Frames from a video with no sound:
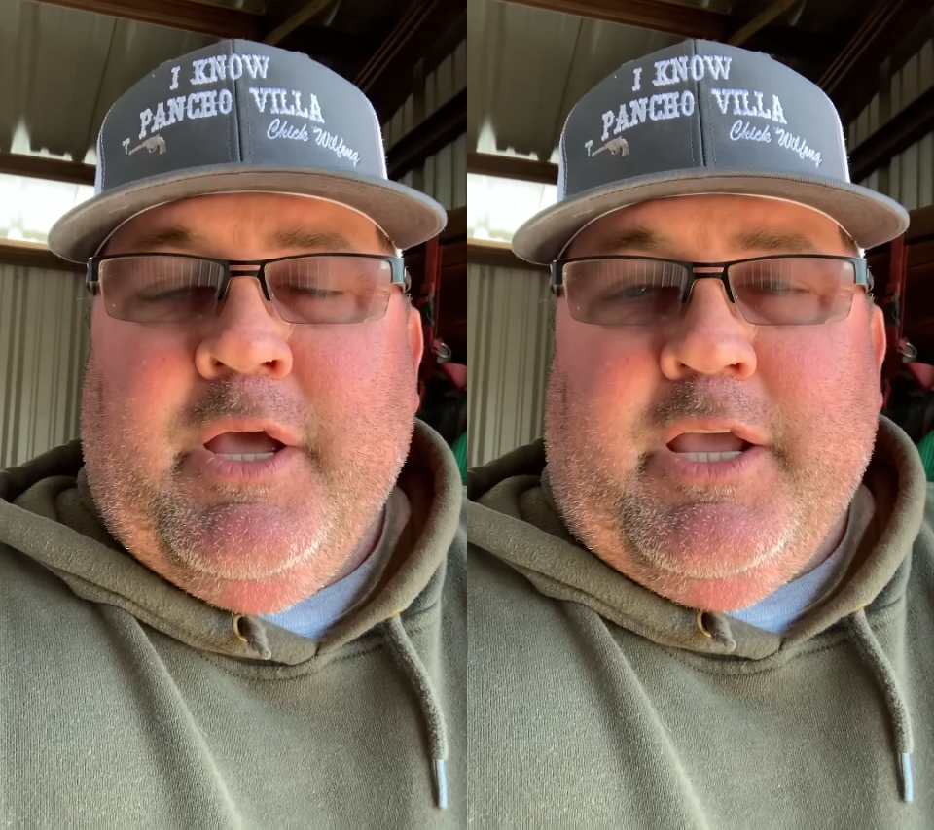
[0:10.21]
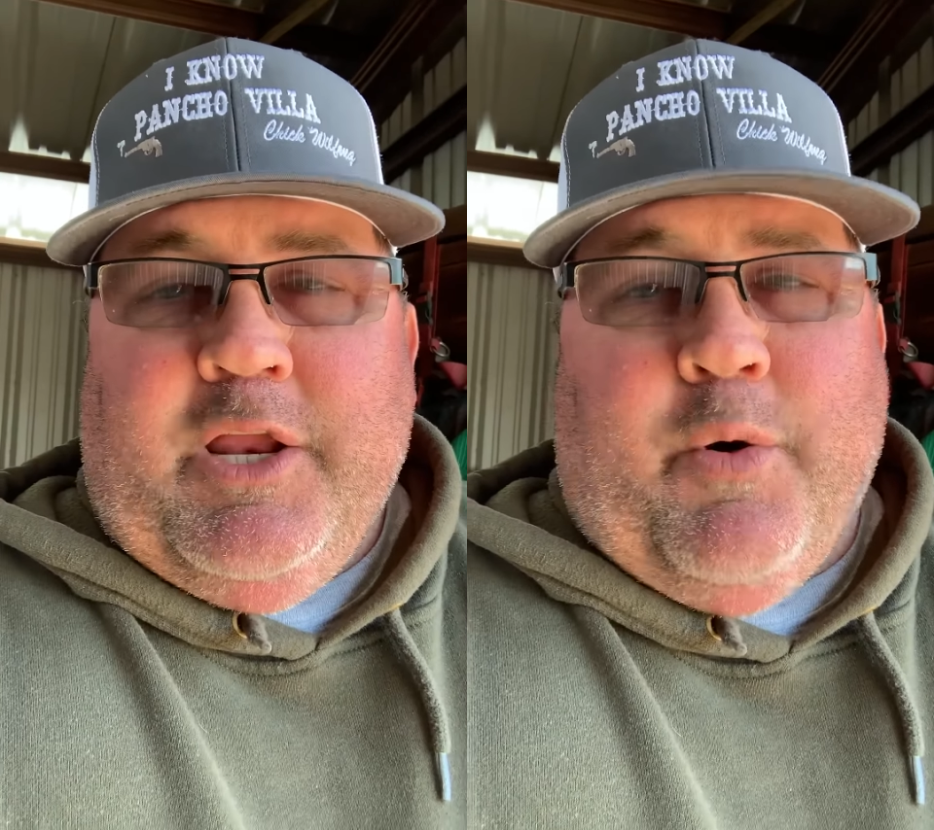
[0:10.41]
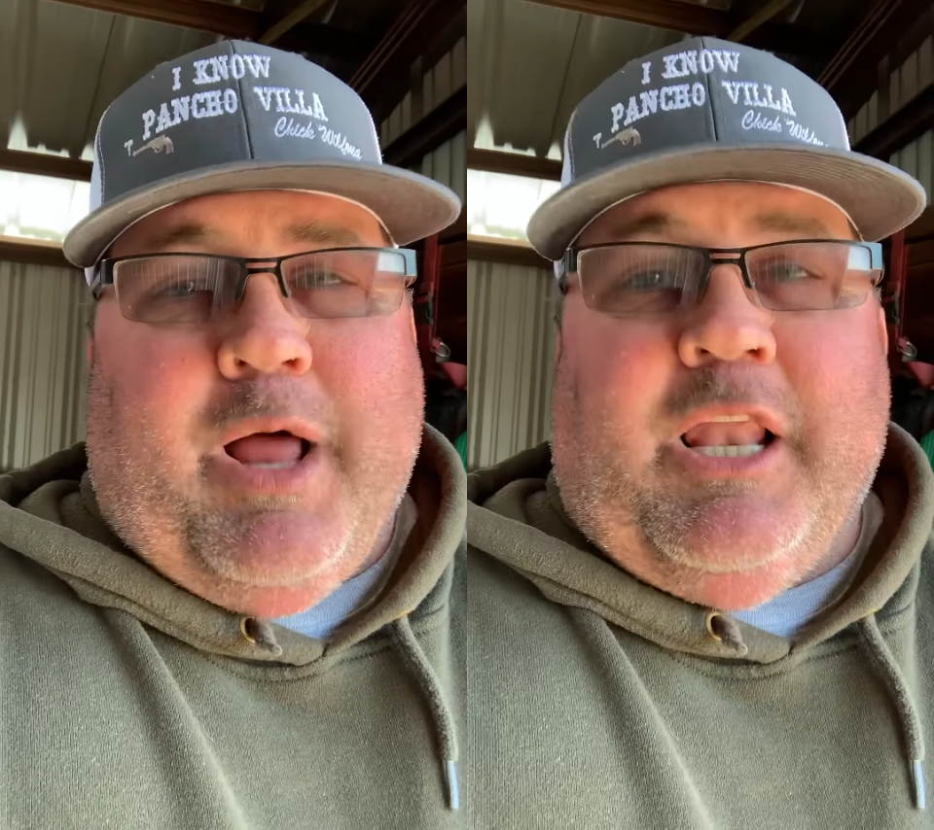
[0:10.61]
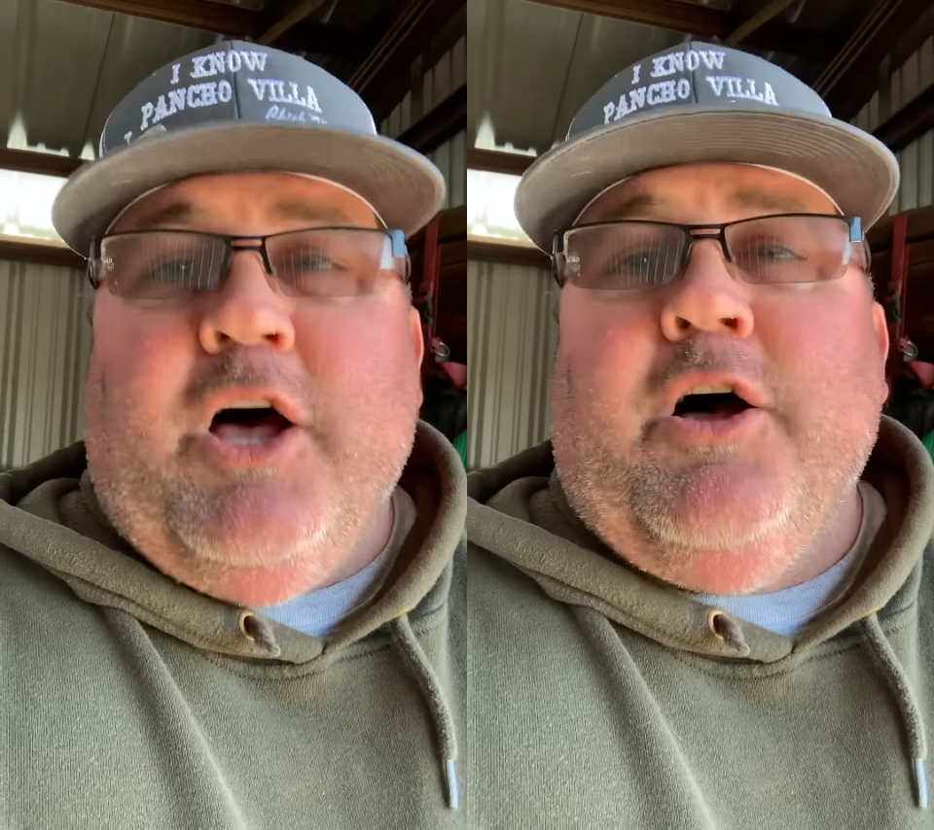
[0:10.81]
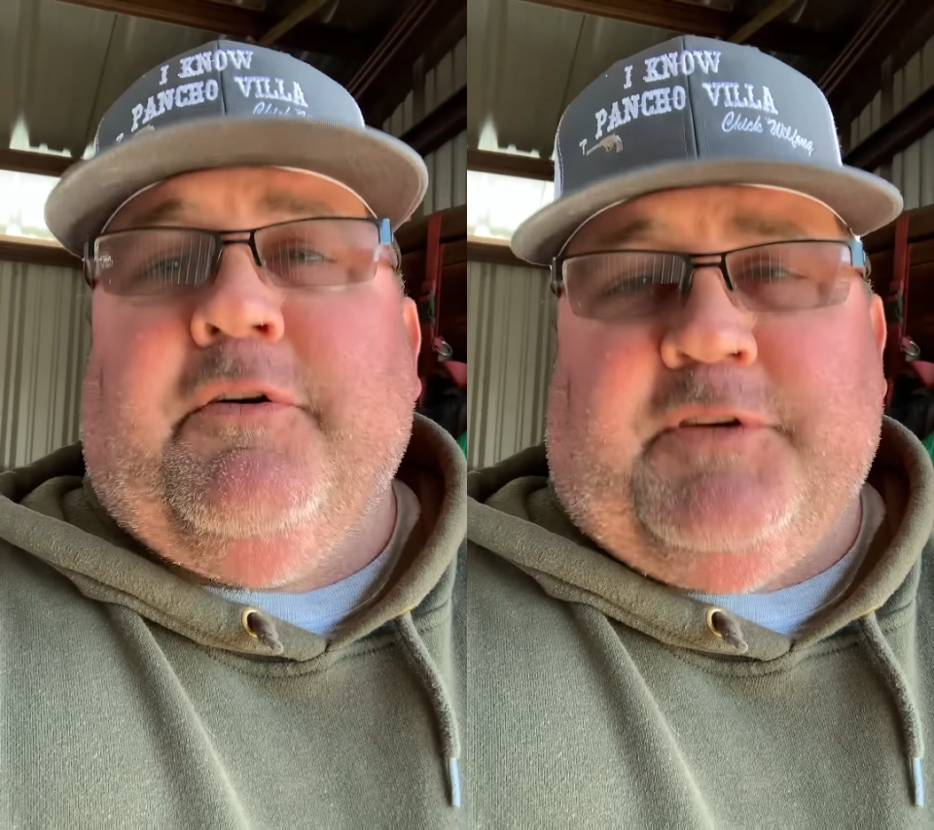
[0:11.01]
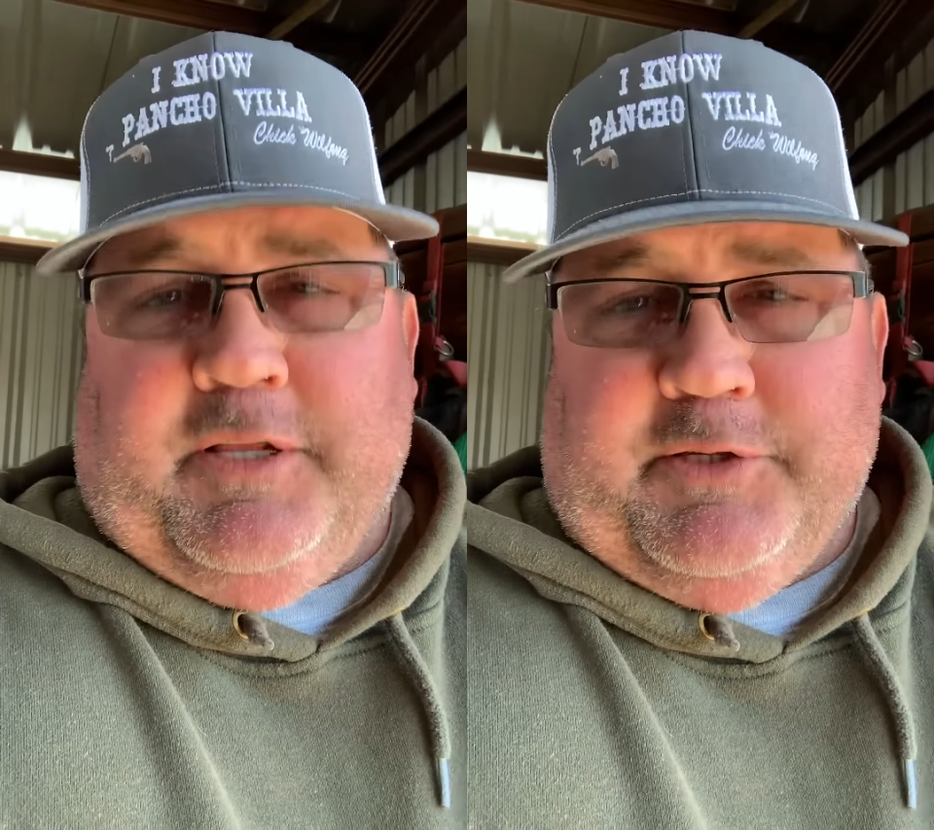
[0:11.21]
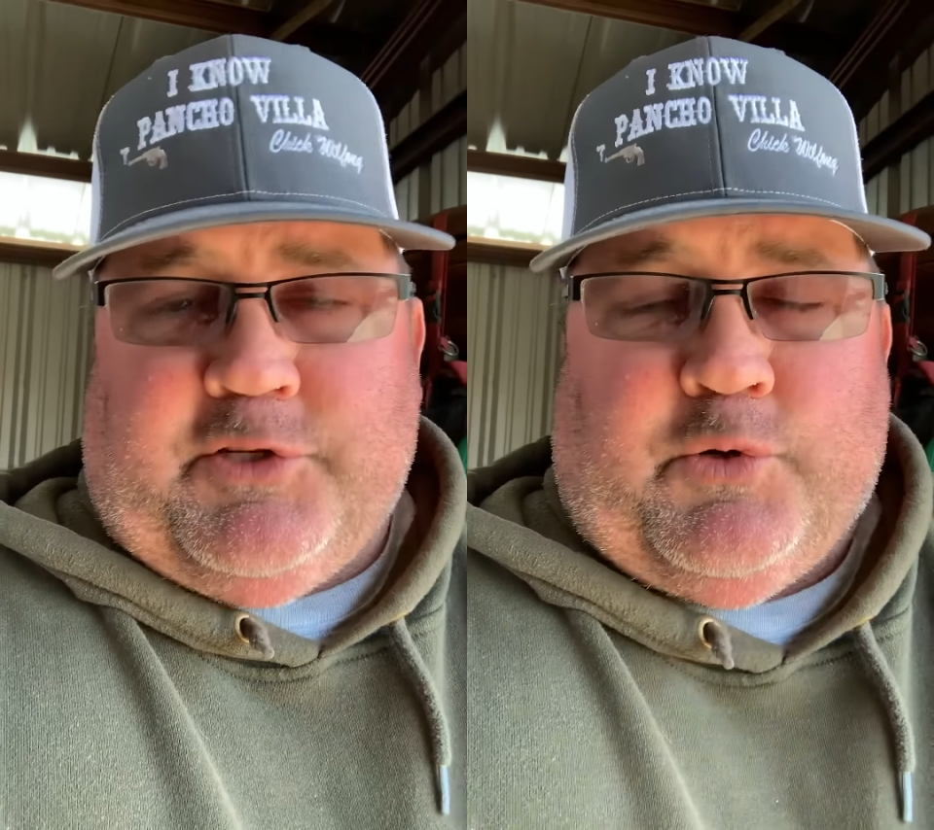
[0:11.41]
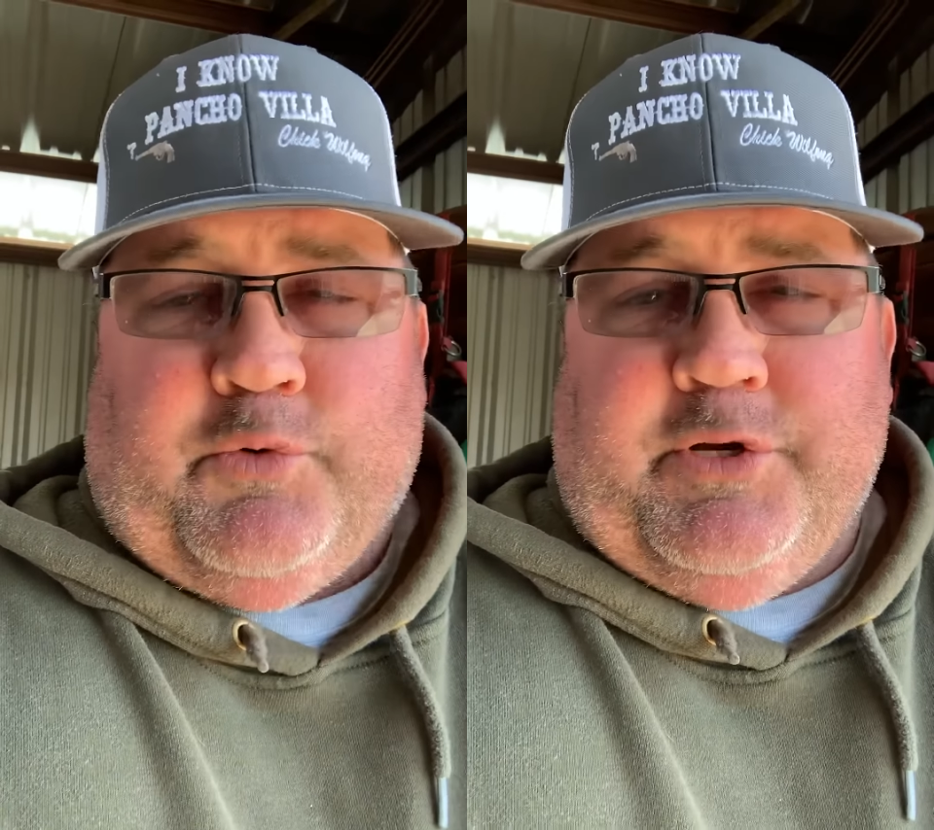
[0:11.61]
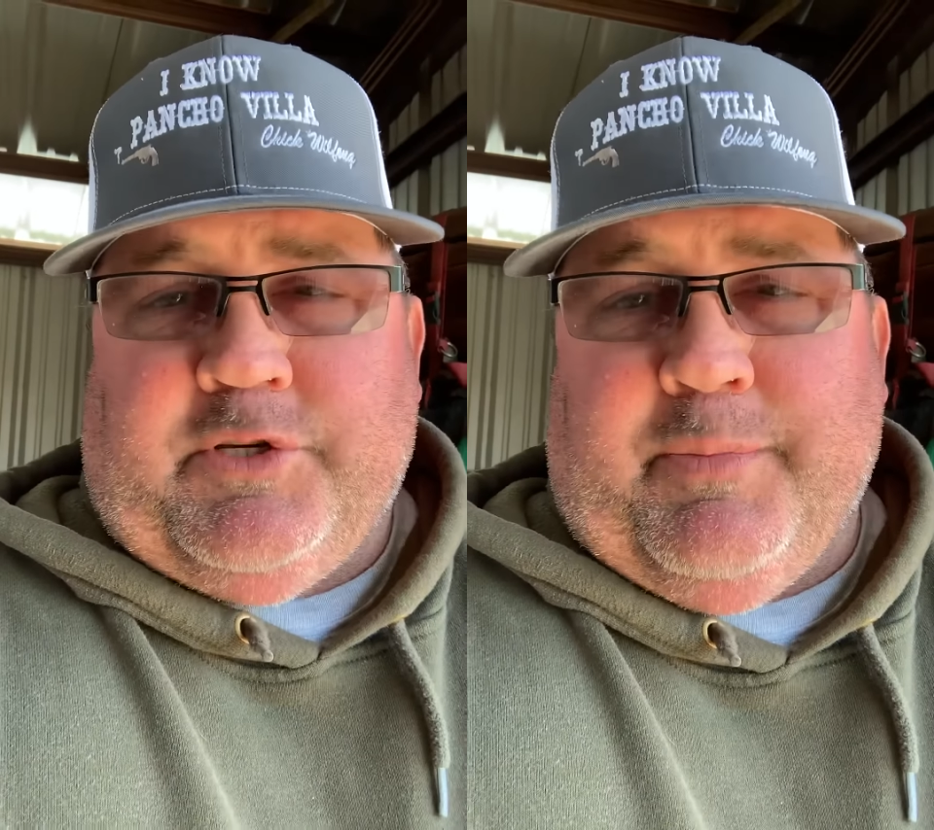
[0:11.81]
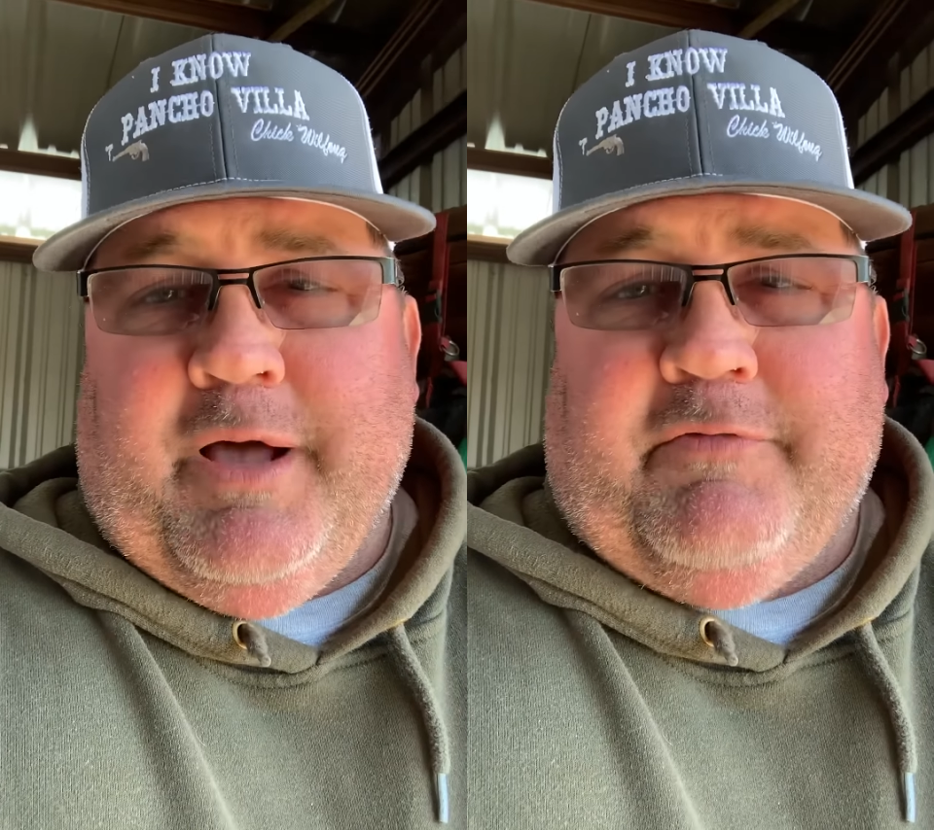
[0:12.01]
You know, I love telling
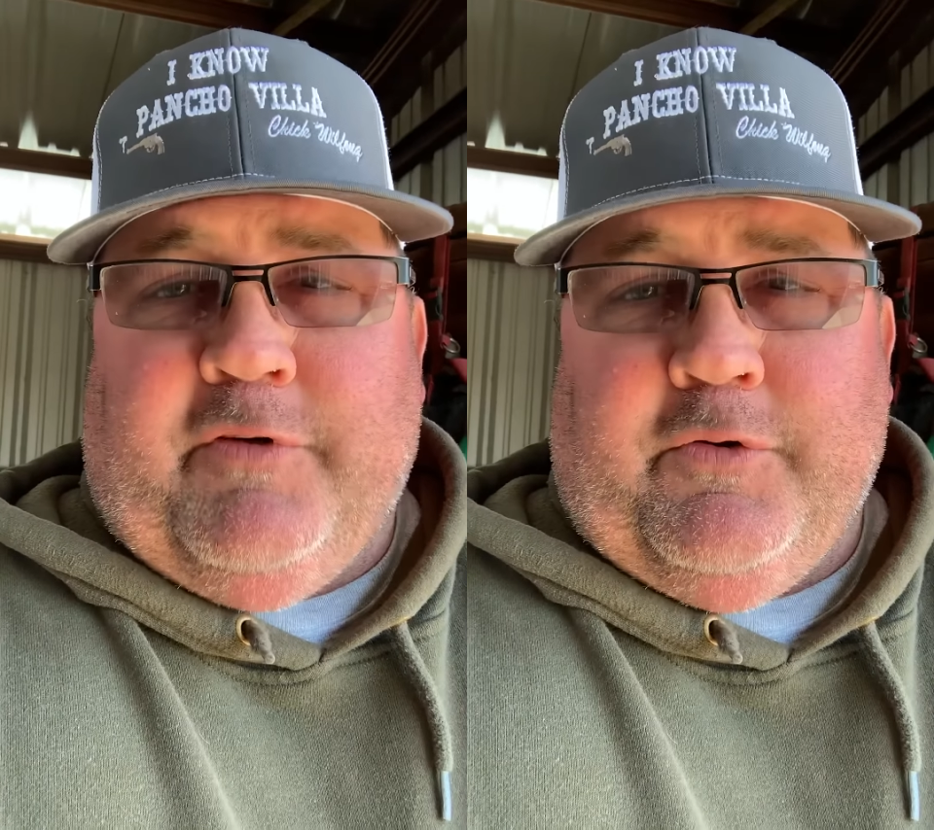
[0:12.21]
stories about